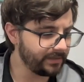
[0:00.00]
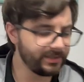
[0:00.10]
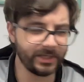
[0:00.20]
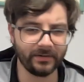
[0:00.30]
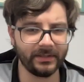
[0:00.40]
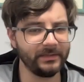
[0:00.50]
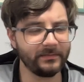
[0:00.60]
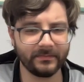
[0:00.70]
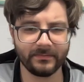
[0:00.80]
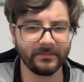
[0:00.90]
Generally,
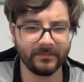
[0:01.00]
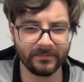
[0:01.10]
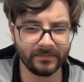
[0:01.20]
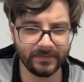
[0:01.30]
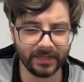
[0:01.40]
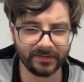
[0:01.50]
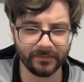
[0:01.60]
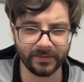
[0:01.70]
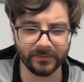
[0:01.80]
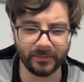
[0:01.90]
thanks so
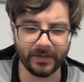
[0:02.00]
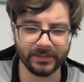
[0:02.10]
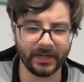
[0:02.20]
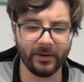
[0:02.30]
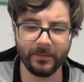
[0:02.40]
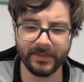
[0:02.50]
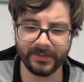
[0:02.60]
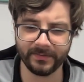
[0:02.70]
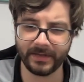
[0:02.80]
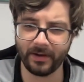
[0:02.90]
much for watching. I hope this
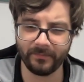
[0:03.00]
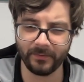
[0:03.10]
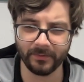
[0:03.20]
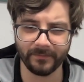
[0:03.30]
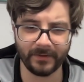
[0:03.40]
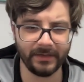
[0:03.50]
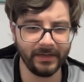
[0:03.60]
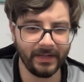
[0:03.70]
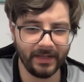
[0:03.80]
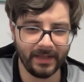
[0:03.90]
has been helpful or fun,
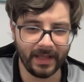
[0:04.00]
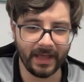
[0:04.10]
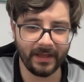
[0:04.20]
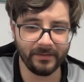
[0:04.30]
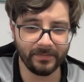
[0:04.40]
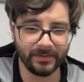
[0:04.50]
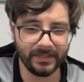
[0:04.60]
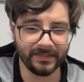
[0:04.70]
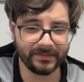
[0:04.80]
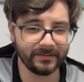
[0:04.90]
and
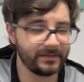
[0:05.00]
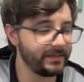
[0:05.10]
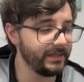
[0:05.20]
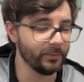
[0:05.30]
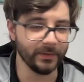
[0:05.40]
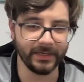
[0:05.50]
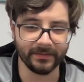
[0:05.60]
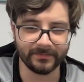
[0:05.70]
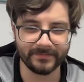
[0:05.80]
please keep reading.